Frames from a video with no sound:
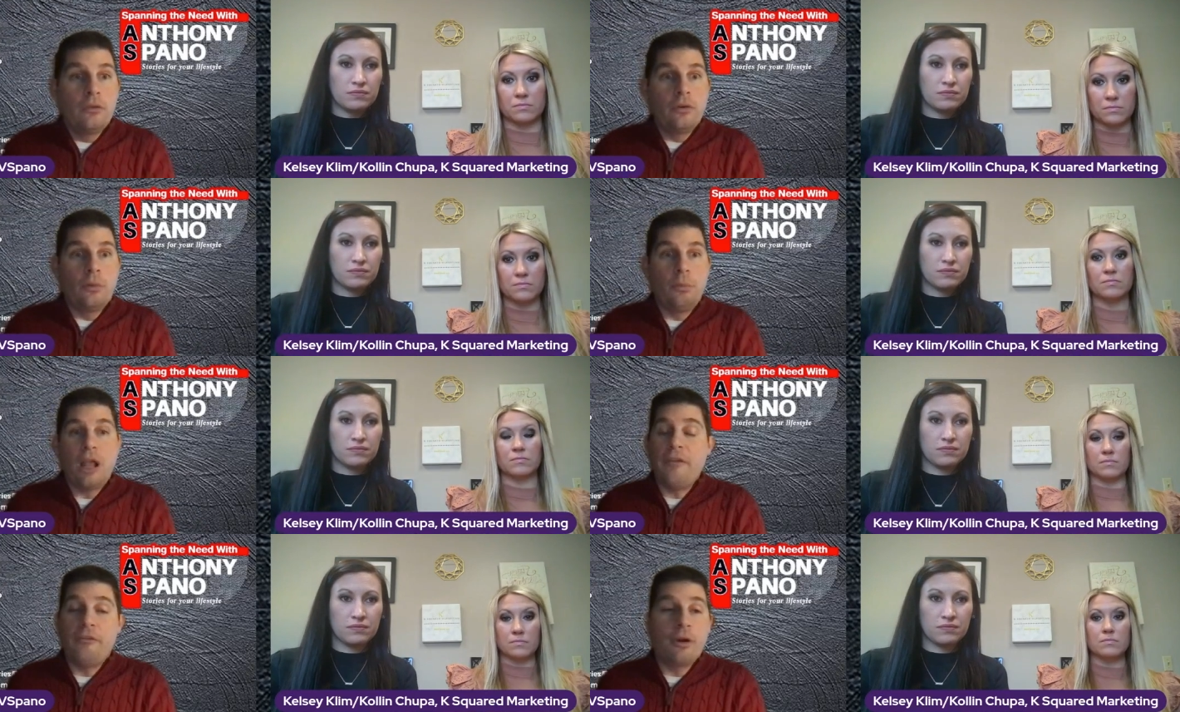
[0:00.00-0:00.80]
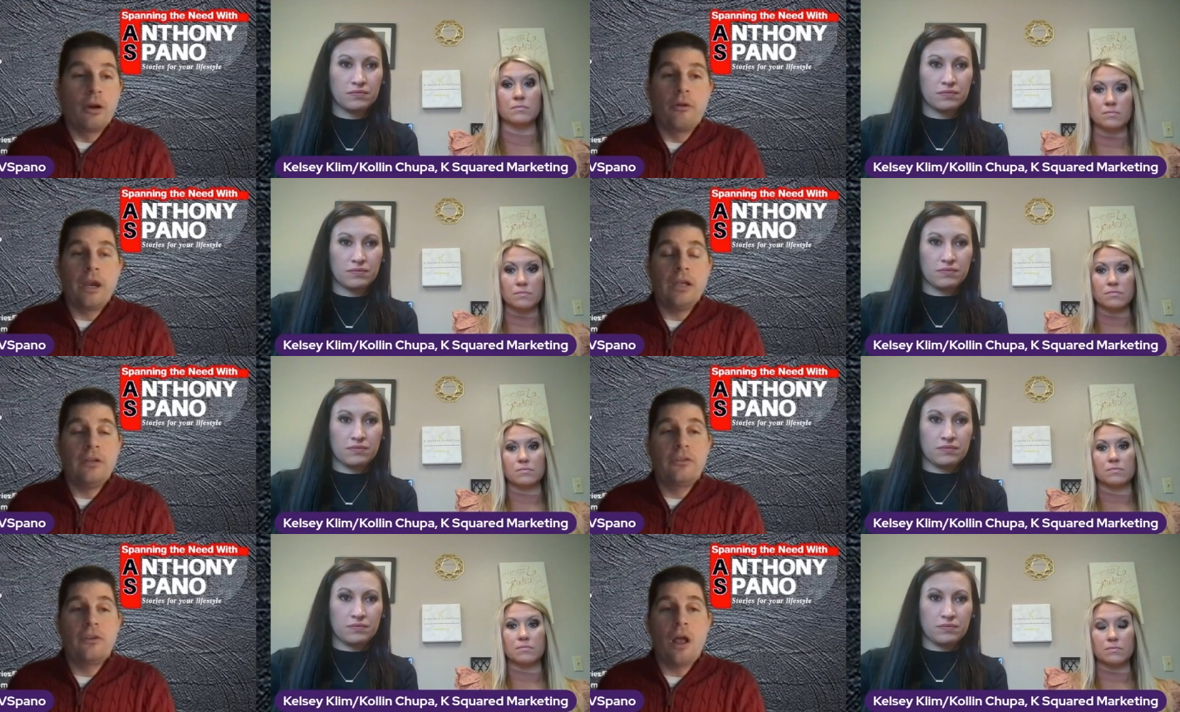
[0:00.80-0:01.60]
Speaker 1: to apply for a
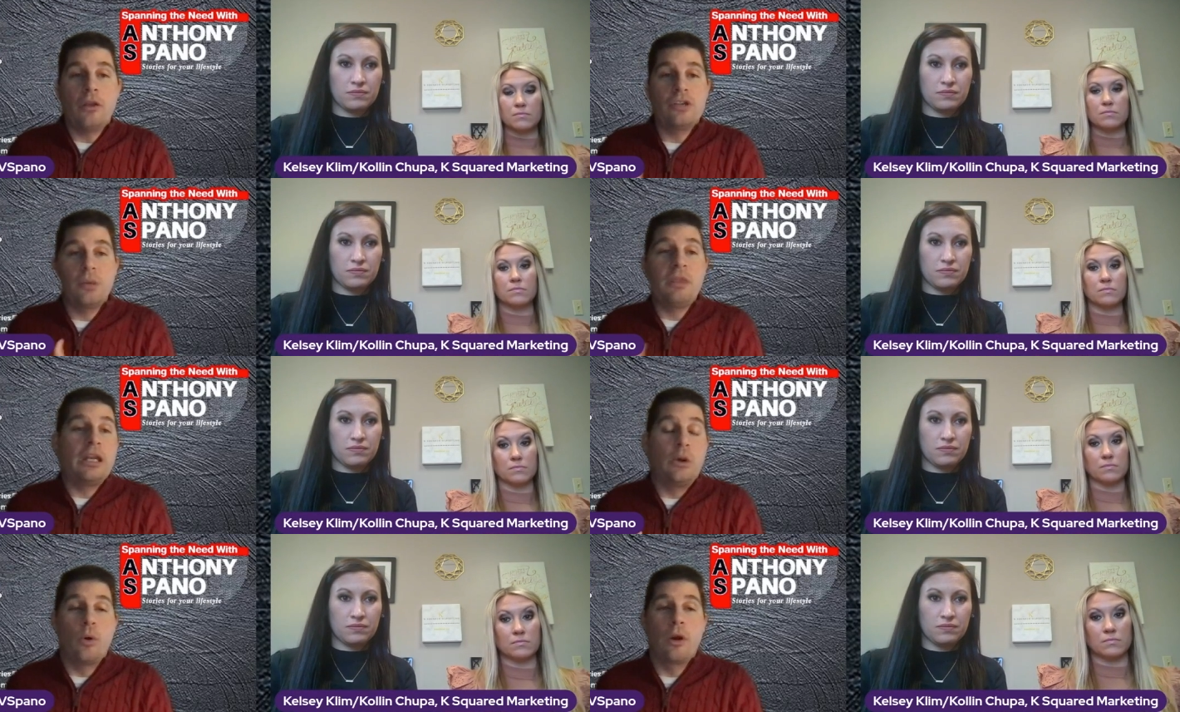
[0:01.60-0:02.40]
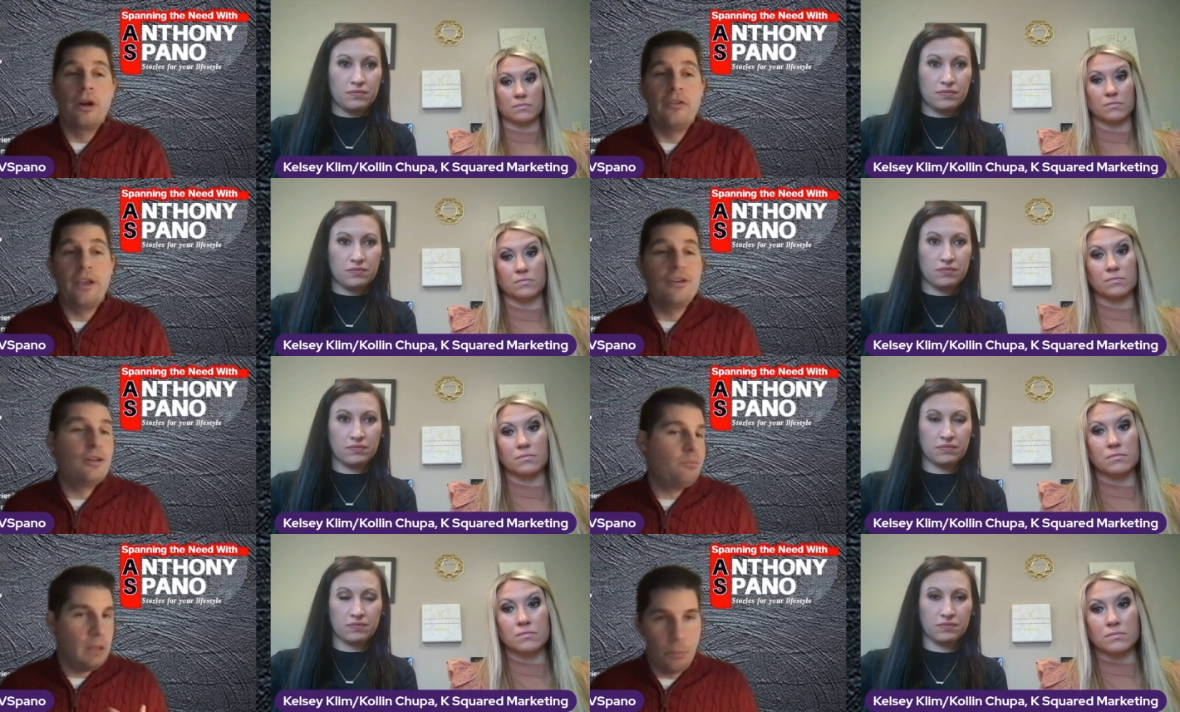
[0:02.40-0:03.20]
great scholarship that an
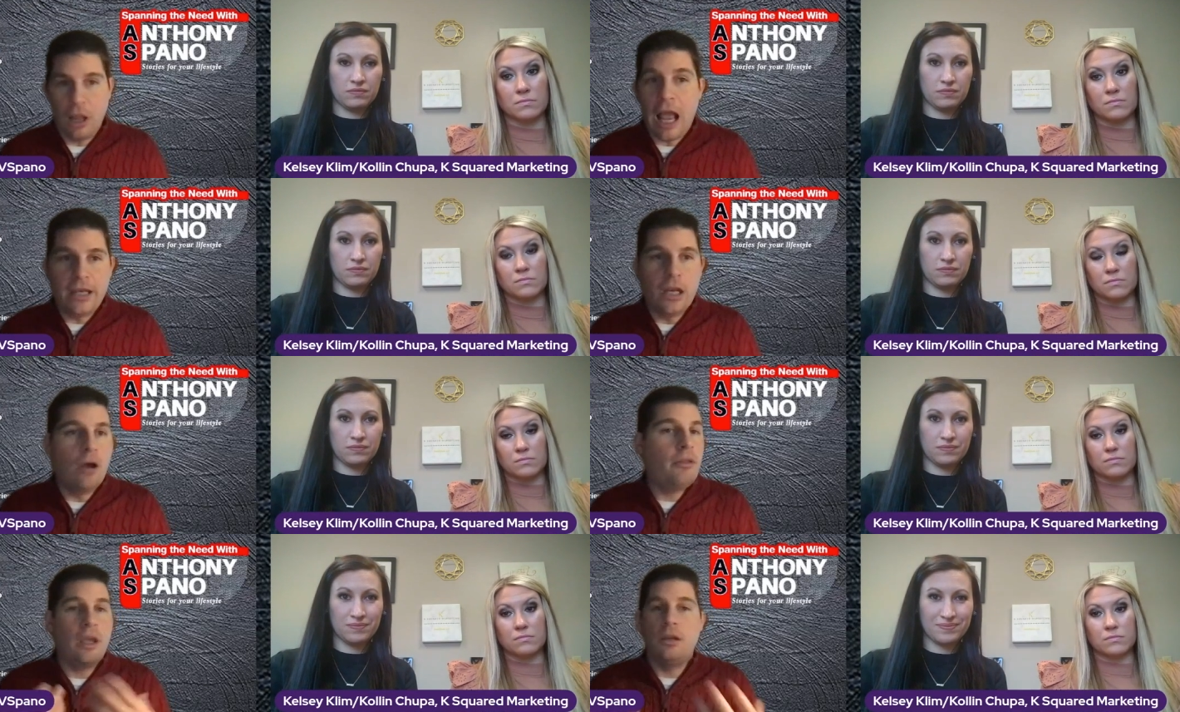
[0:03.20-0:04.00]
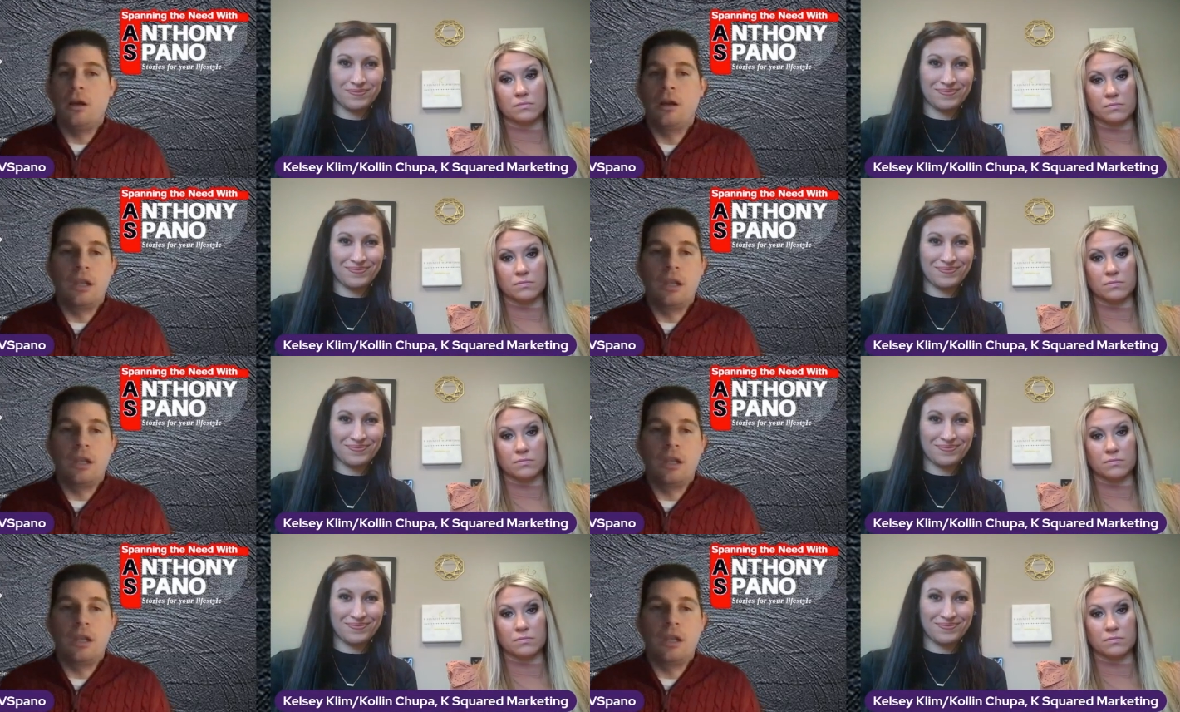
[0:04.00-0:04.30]
organization, people I know that are